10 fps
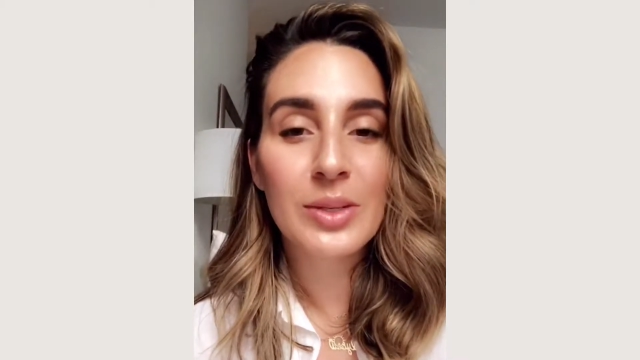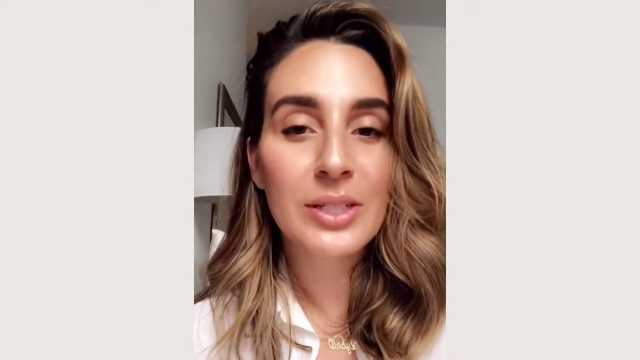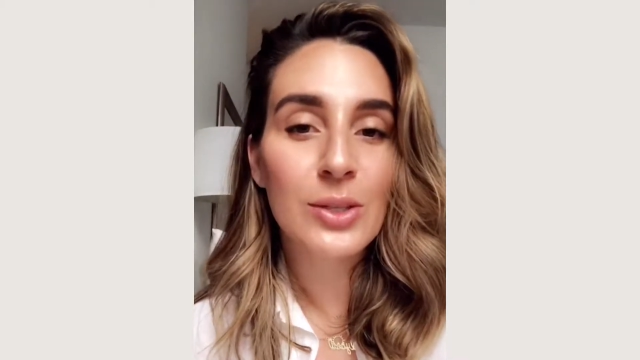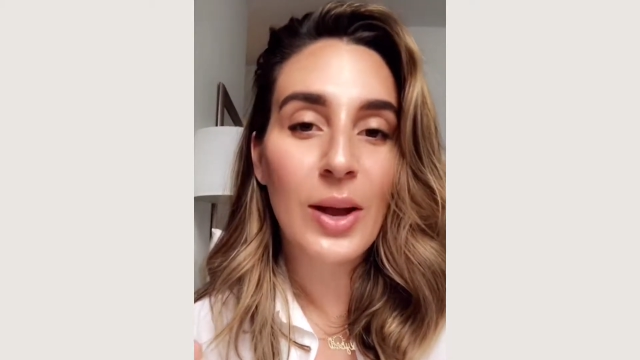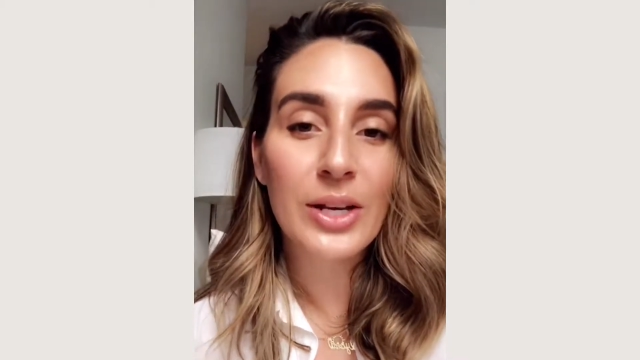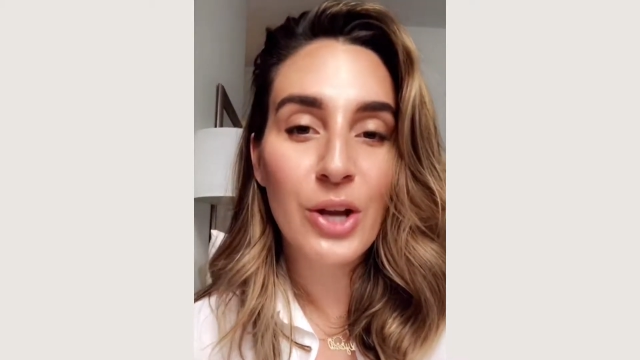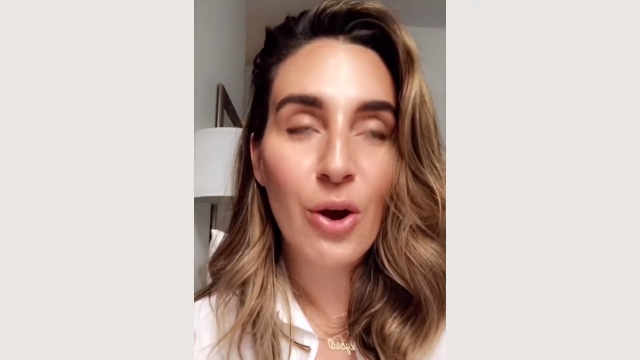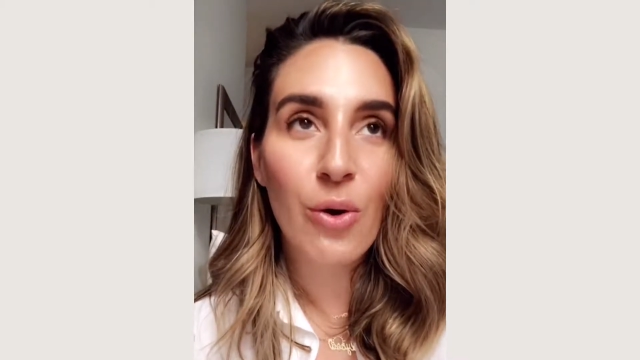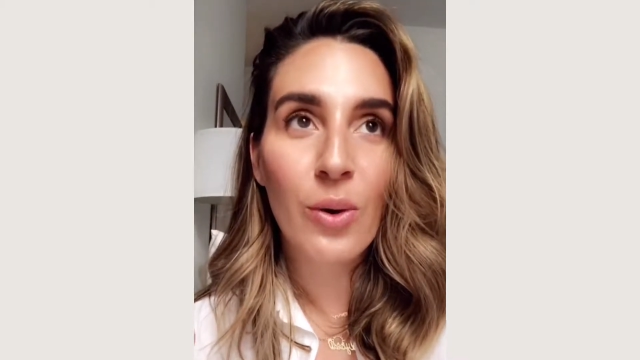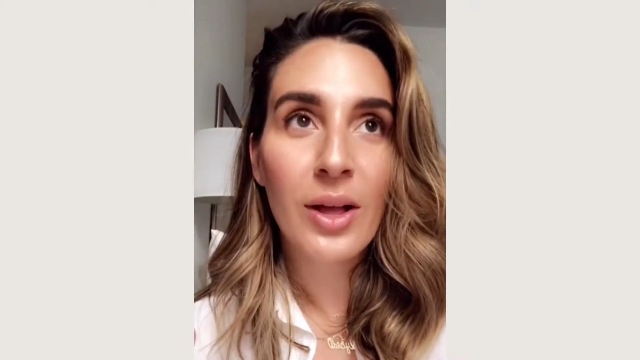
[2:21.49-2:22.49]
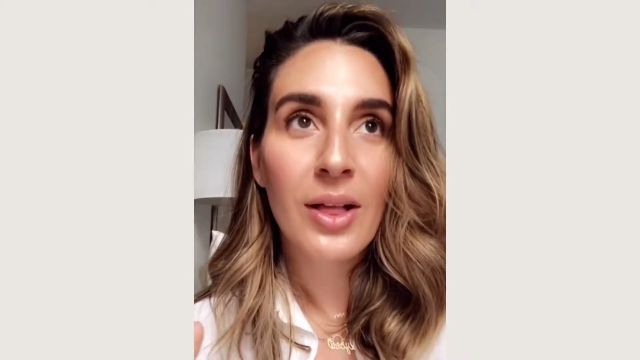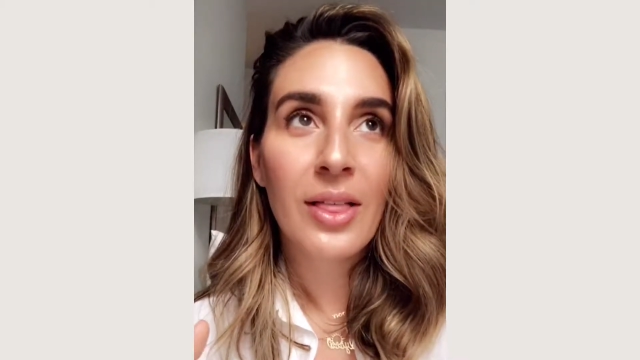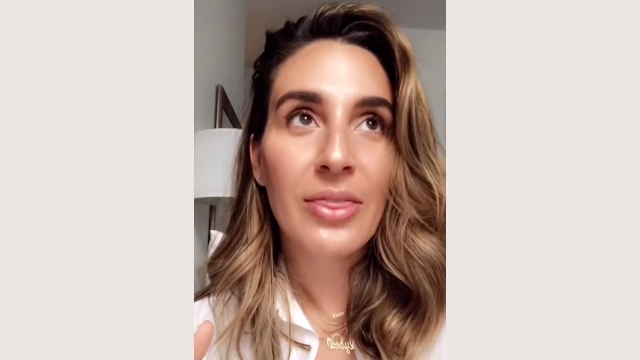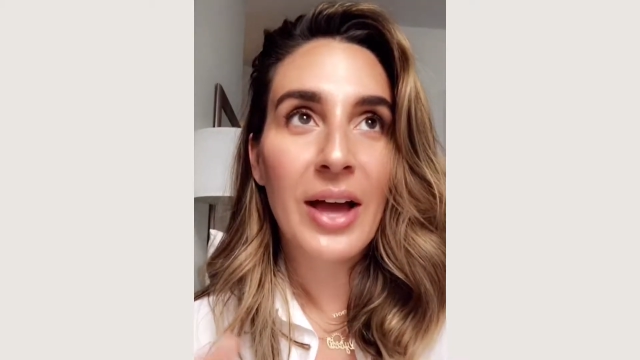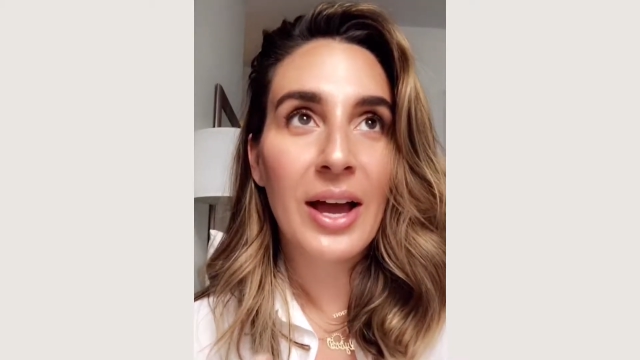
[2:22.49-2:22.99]
So I know
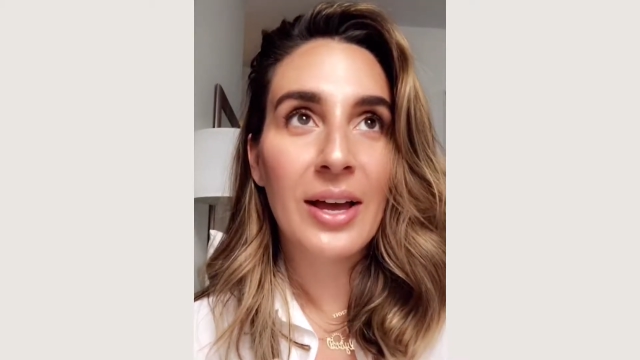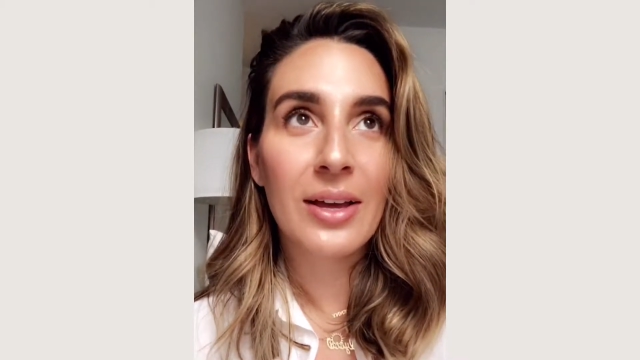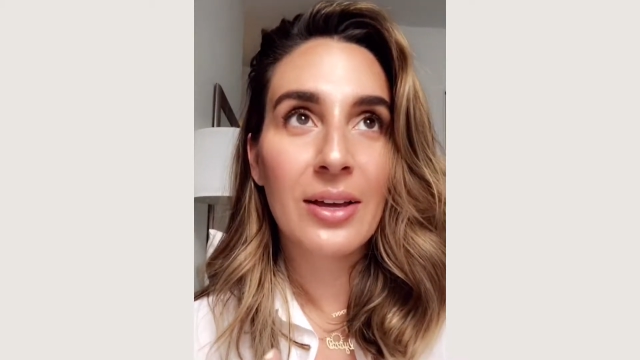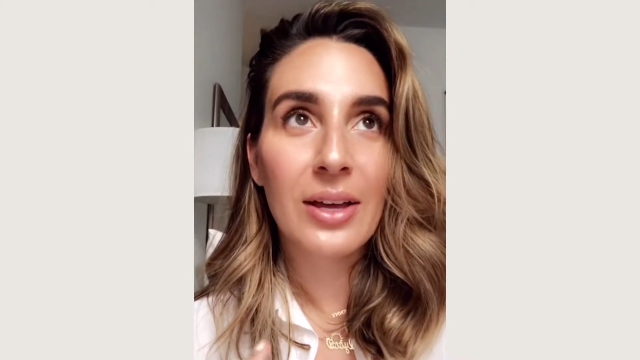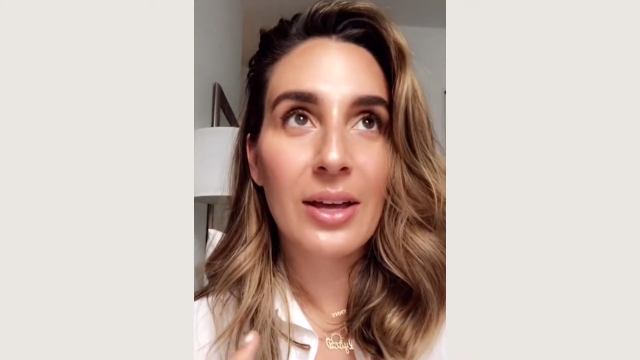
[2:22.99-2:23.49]
that